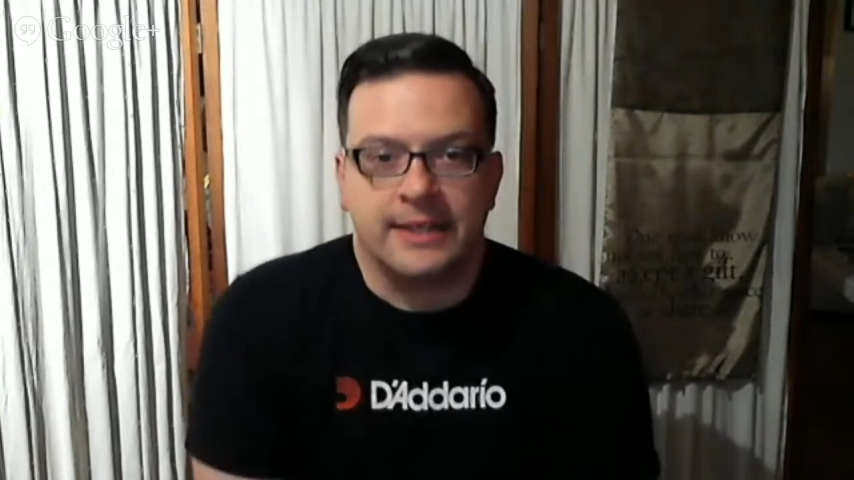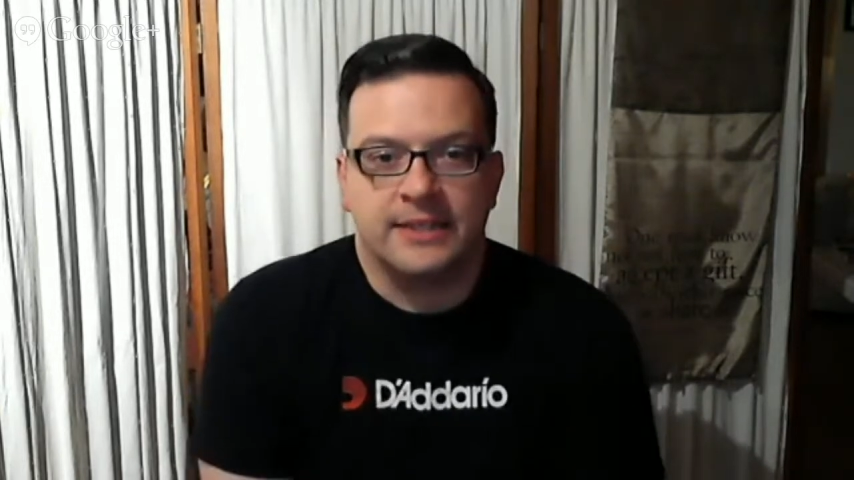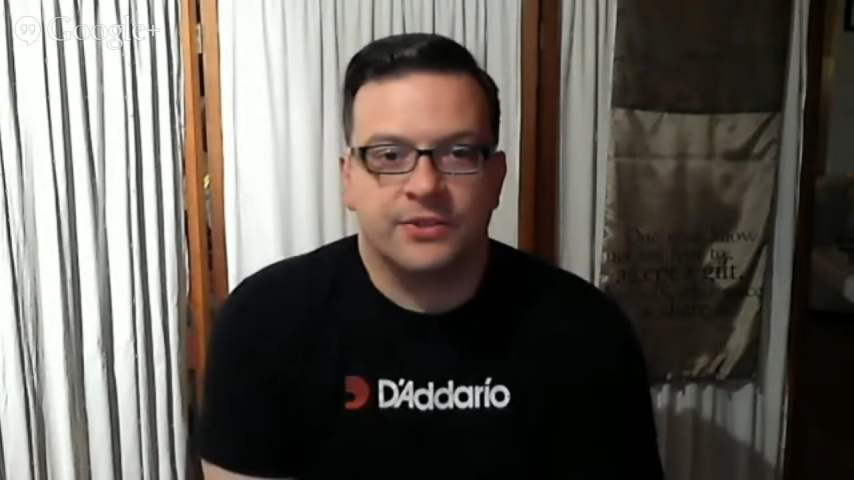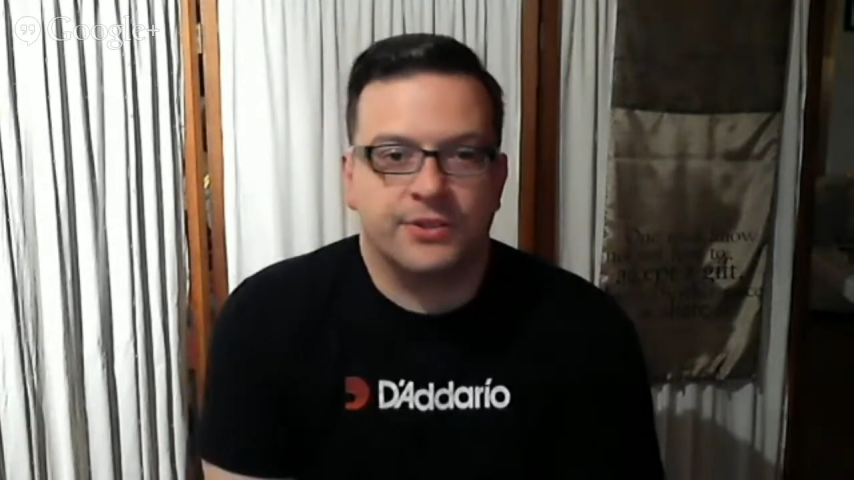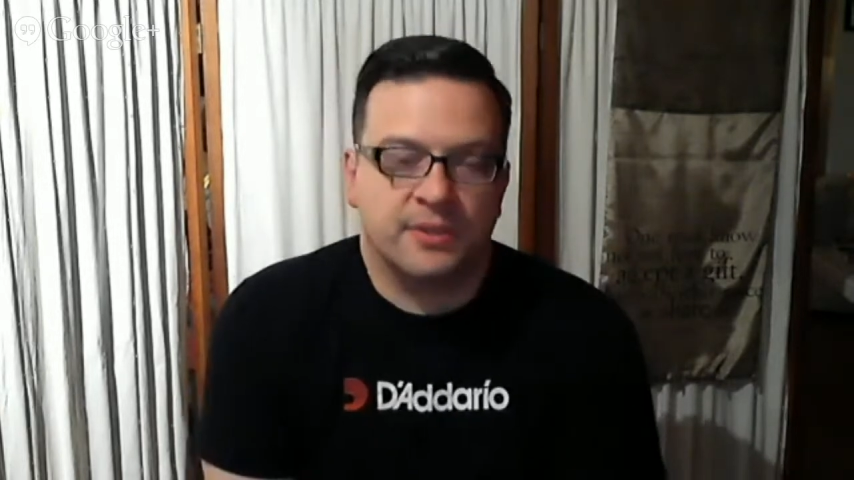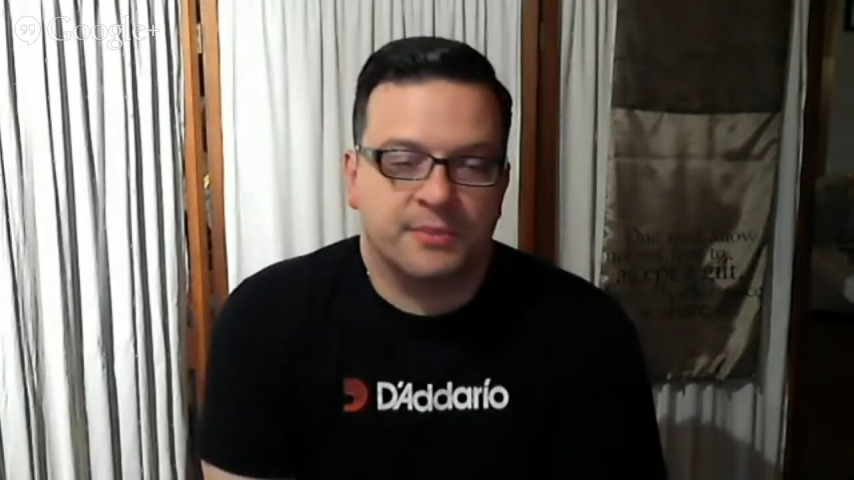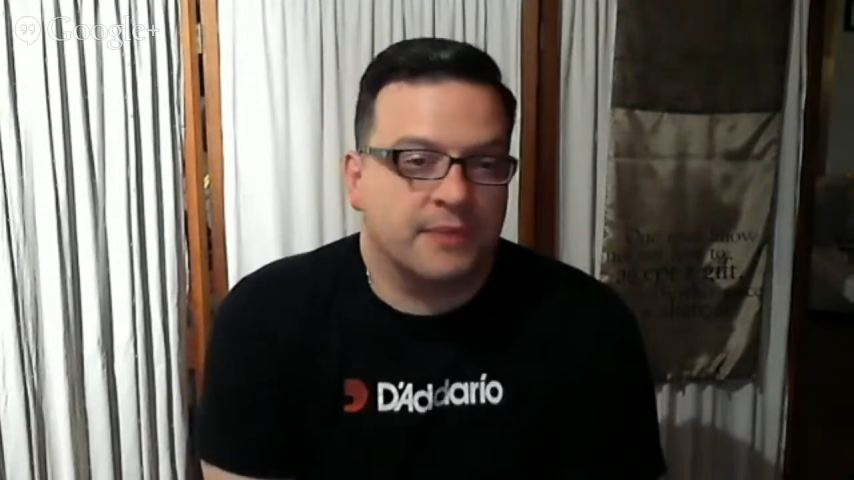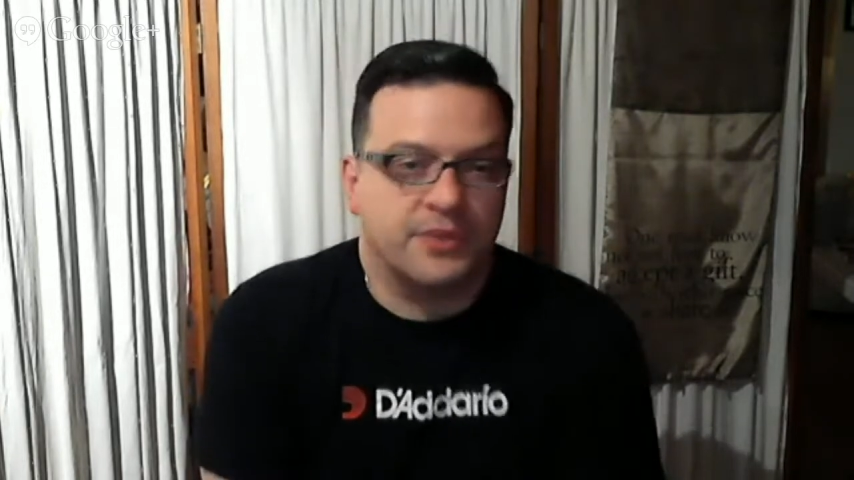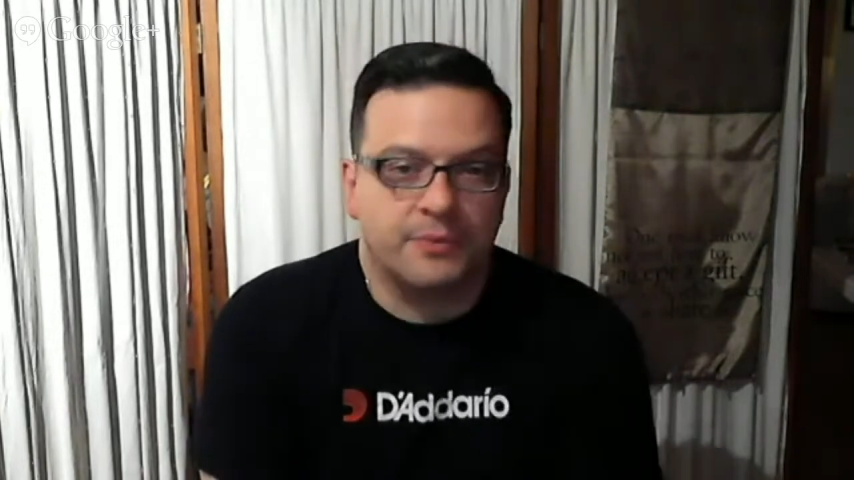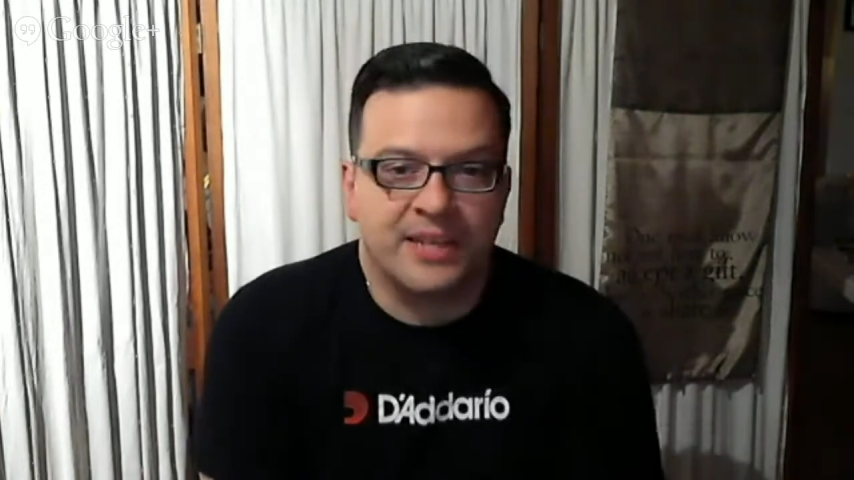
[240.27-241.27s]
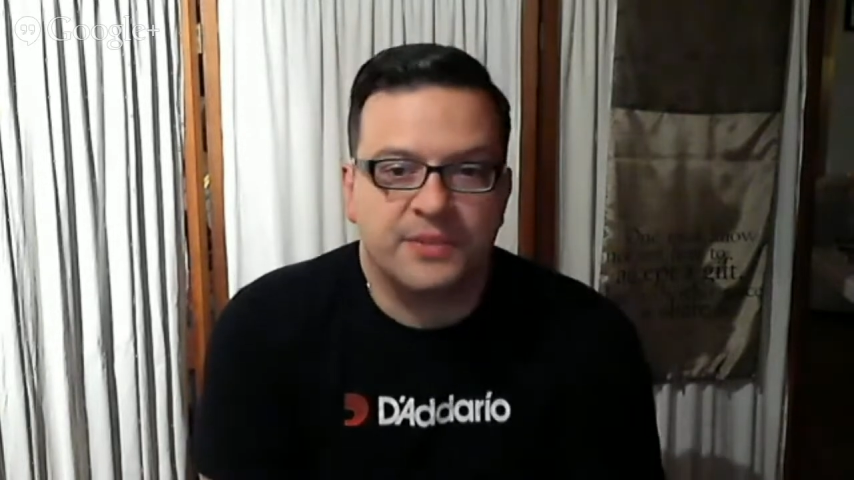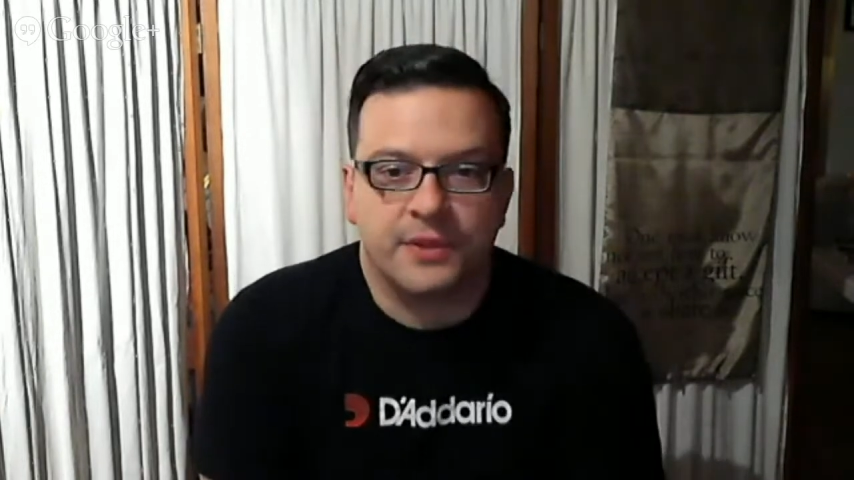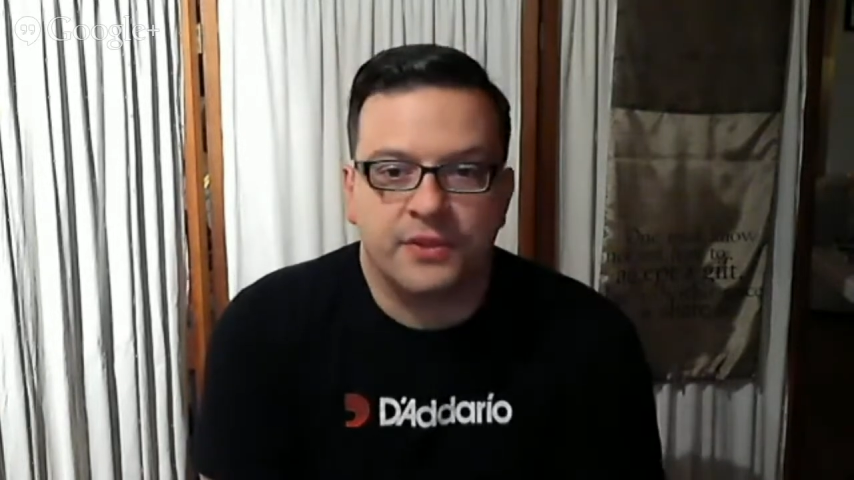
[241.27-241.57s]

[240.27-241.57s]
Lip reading: sometimes you'd mess with the